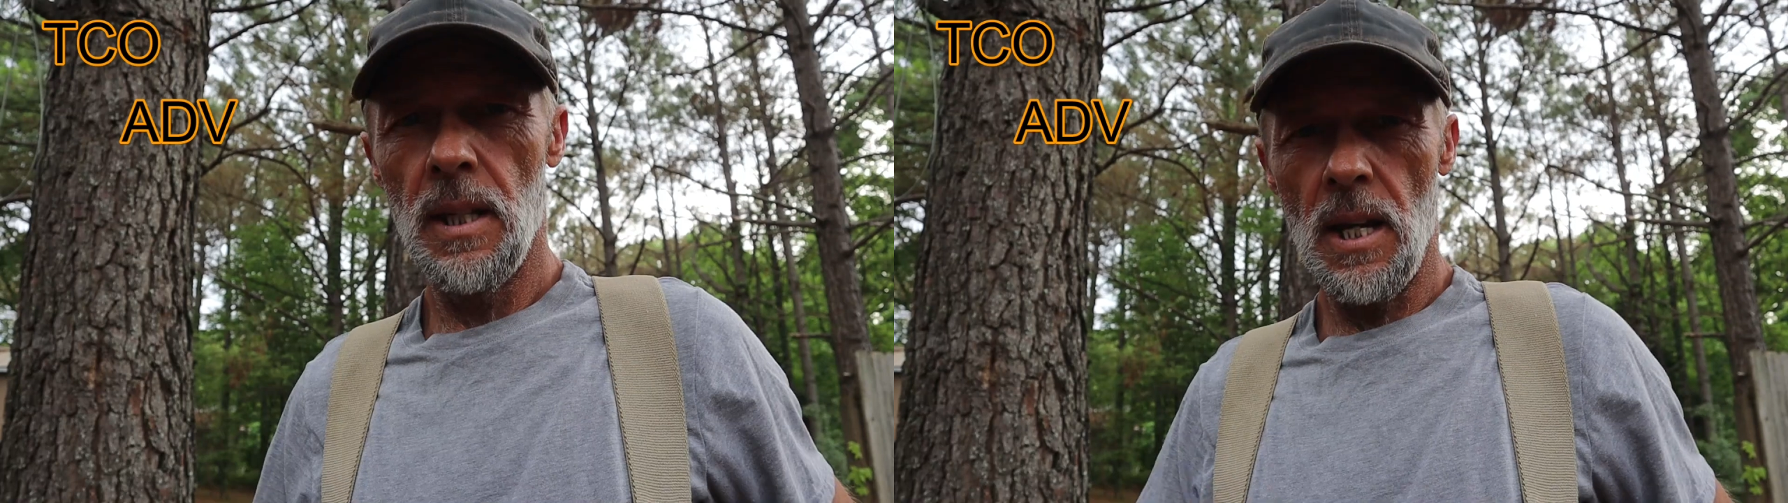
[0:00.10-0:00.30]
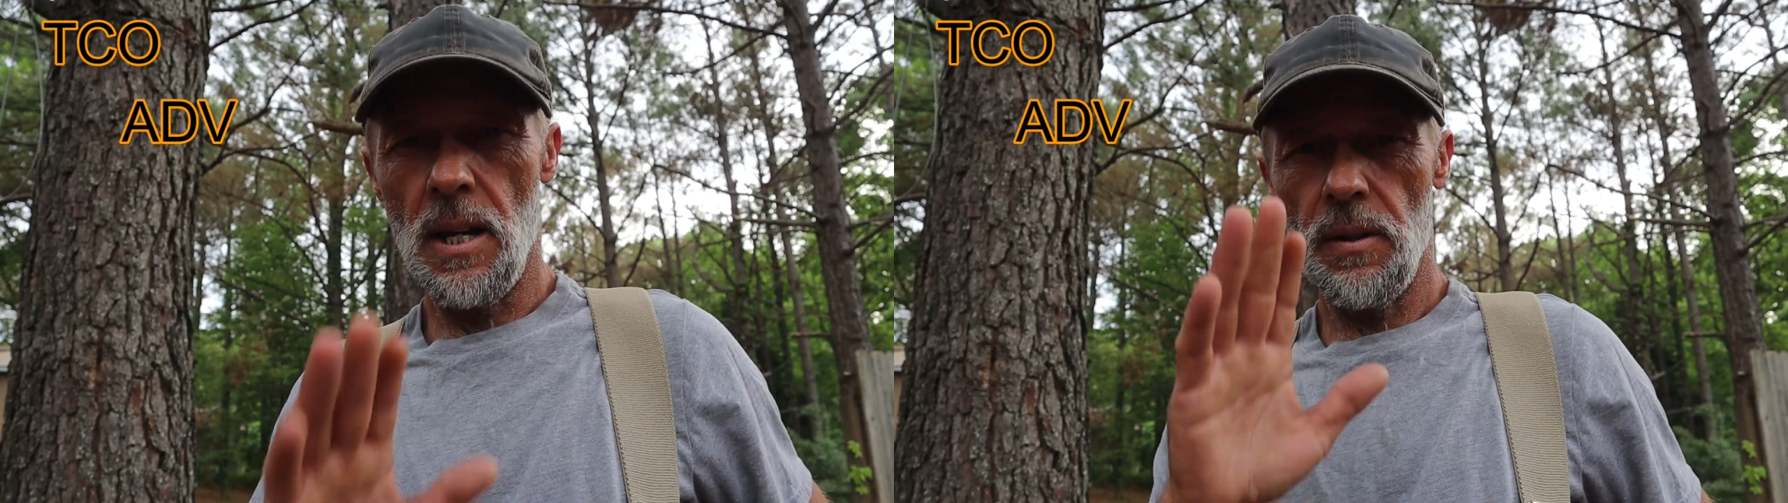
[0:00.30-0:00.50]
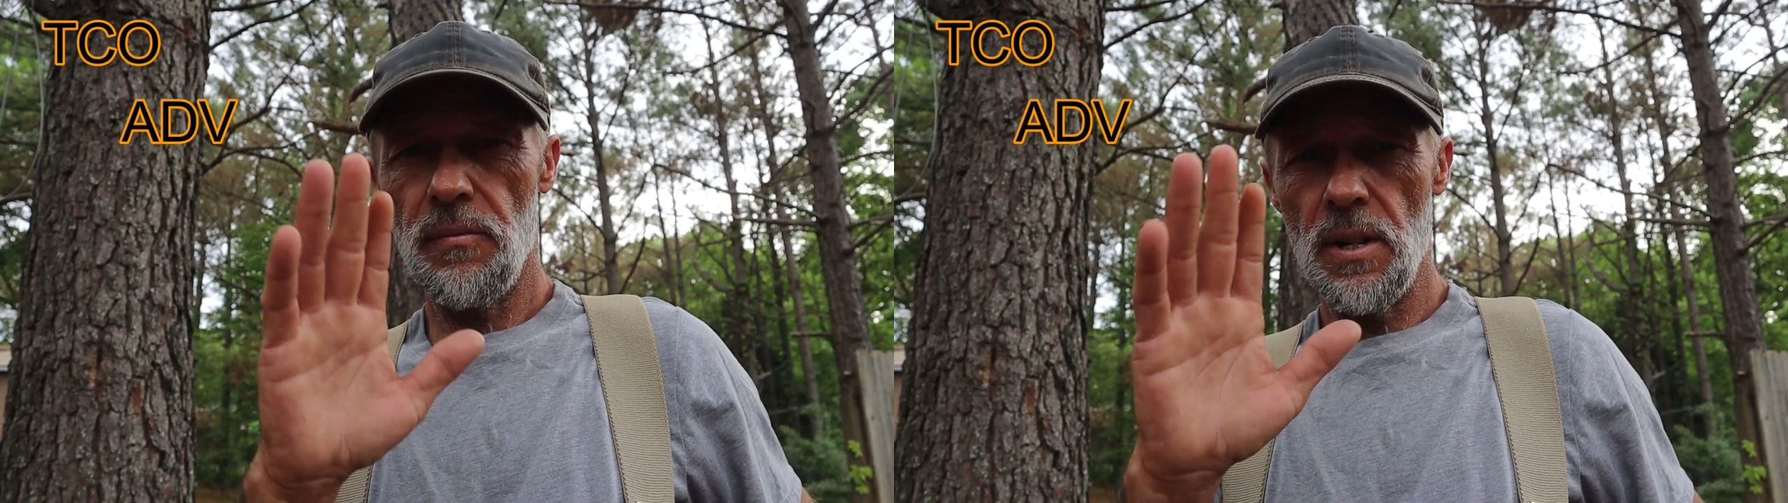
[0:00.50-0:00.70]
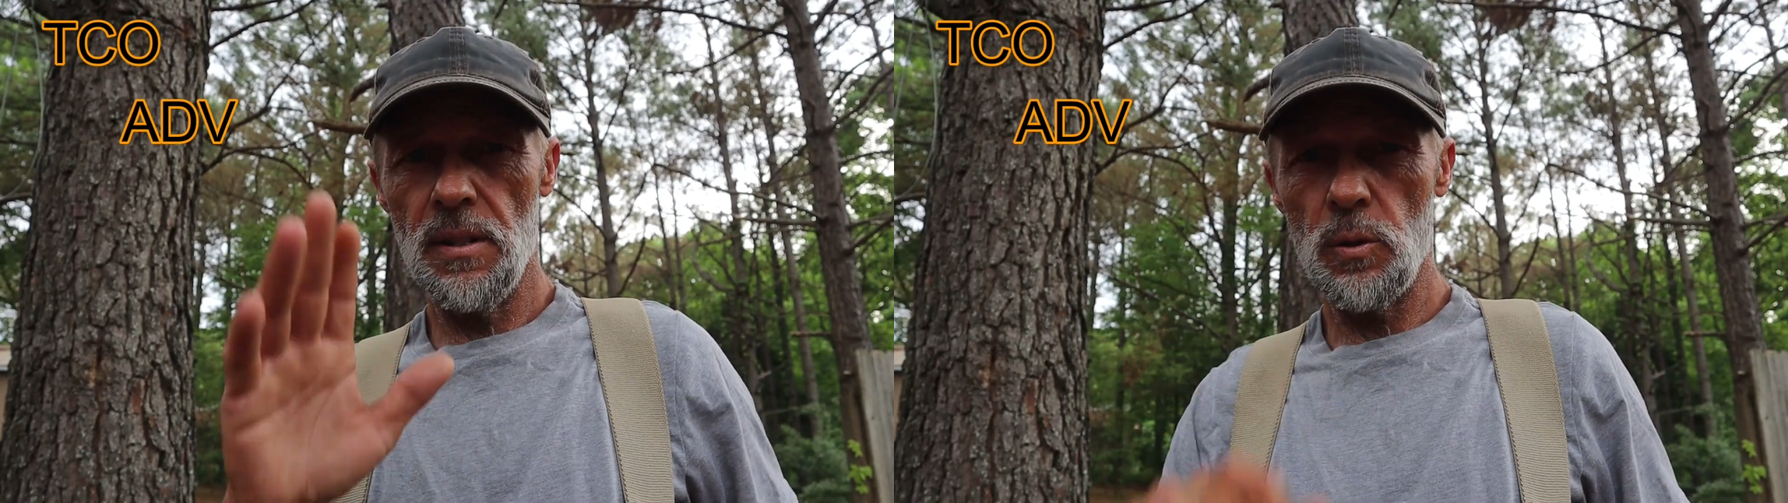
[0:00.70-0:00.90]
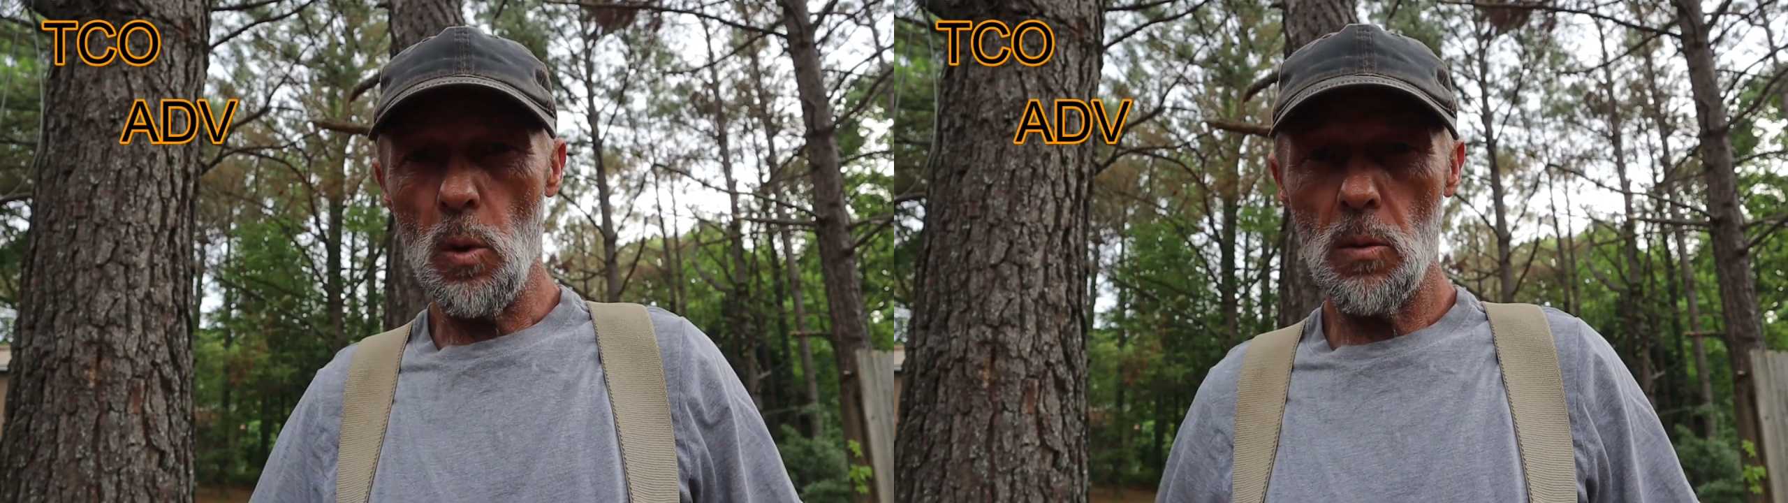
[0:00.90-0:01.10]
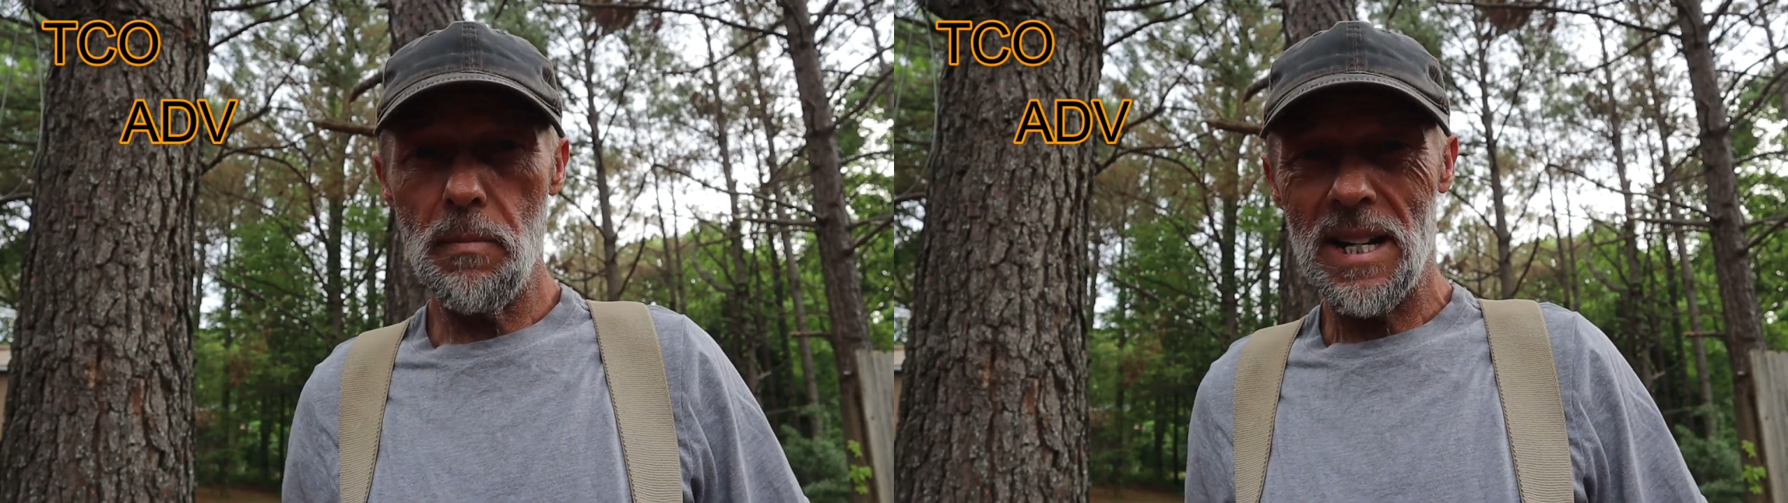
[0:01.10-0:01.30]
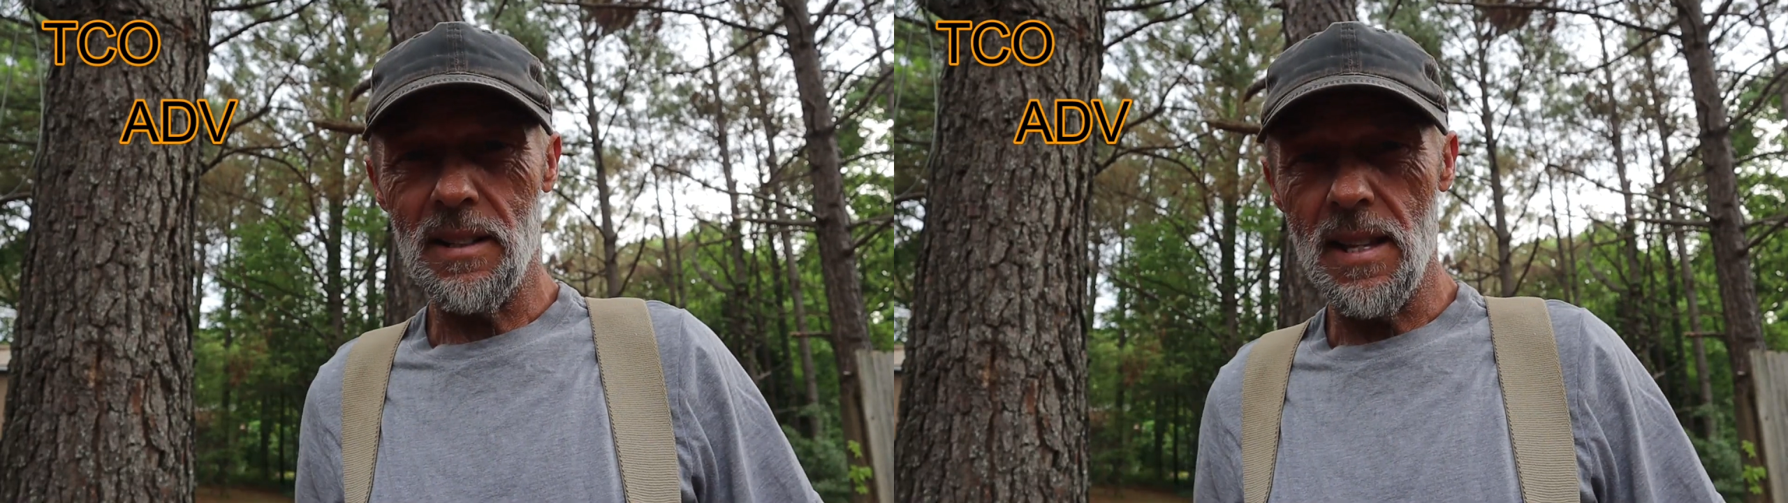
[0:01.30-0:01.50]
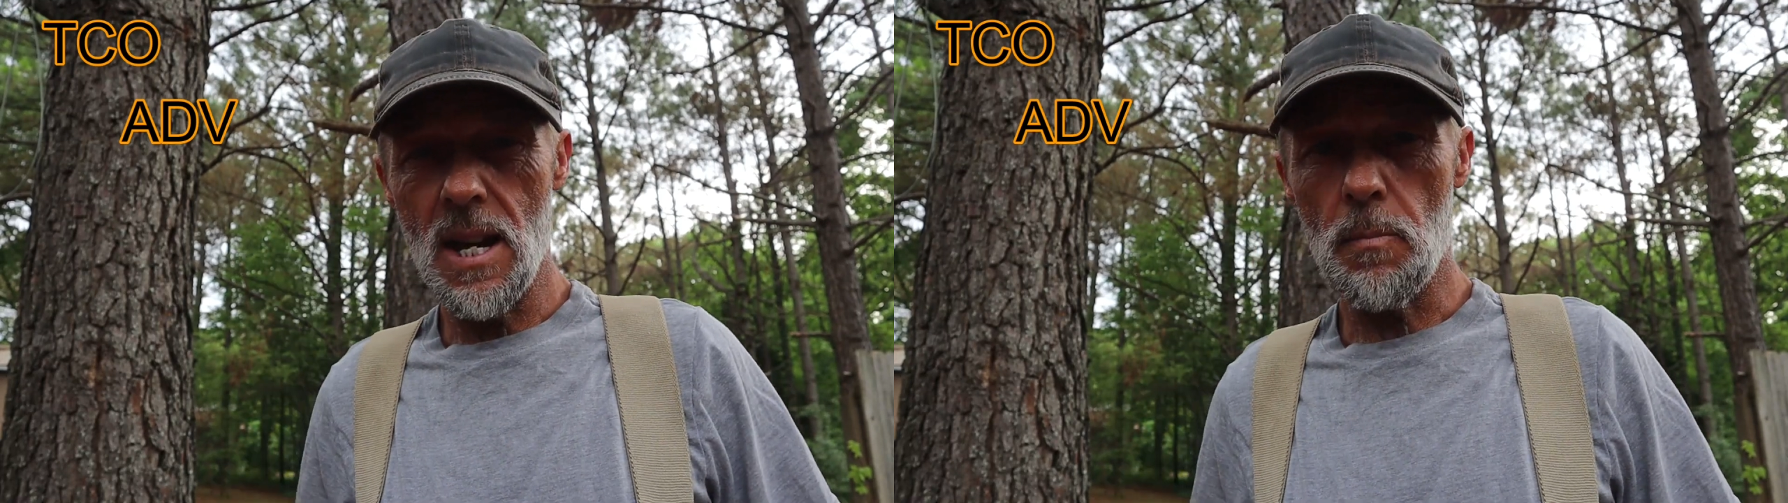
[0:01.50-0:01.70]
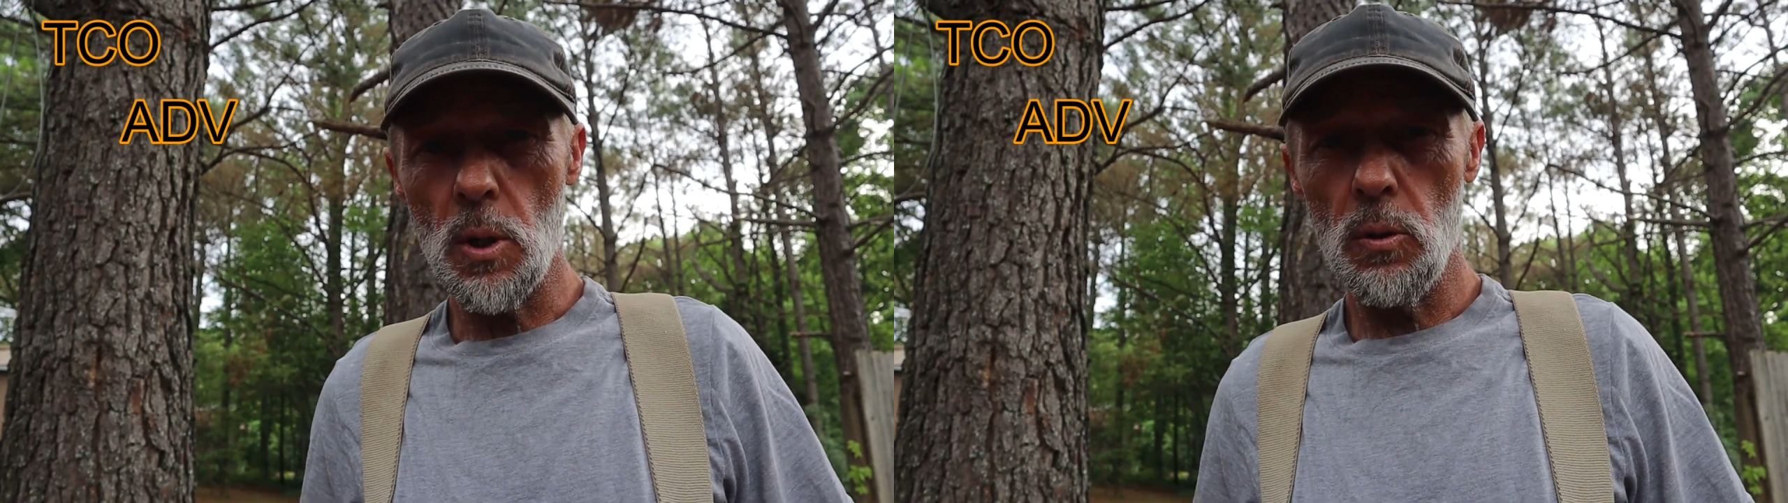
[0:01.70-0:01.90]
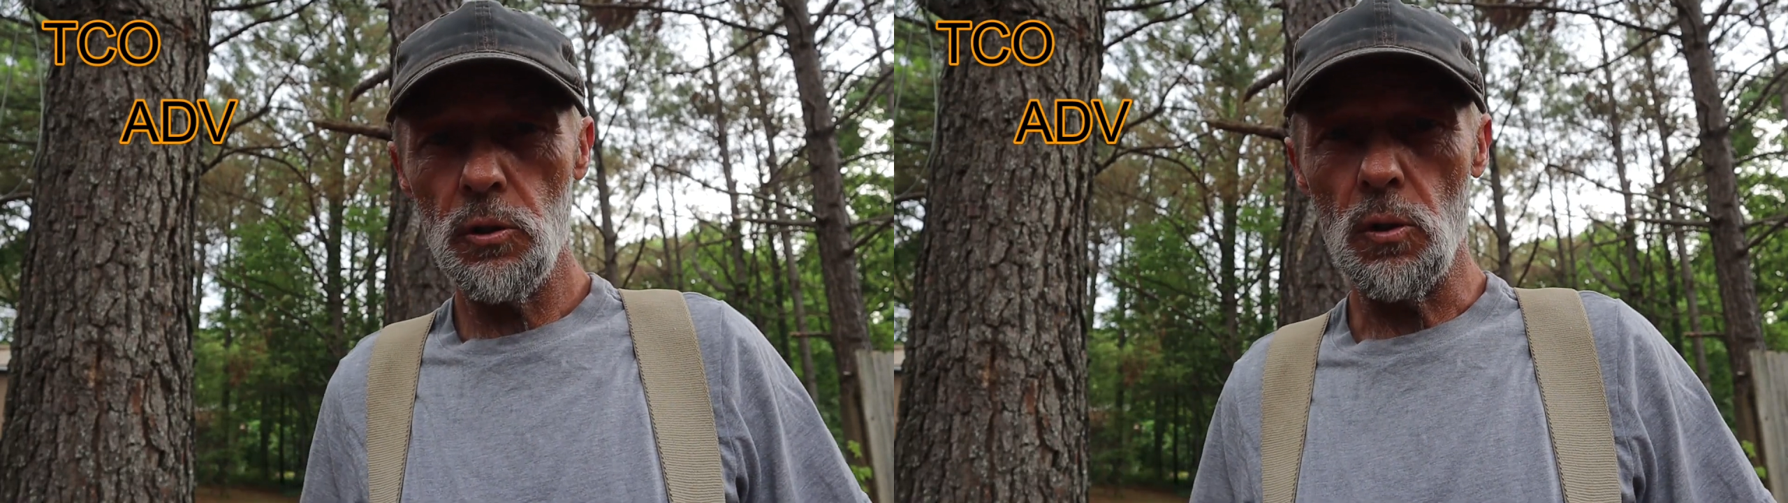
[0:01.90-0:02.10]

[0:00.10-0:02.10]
Howdy friends, welcome back to the Outpost.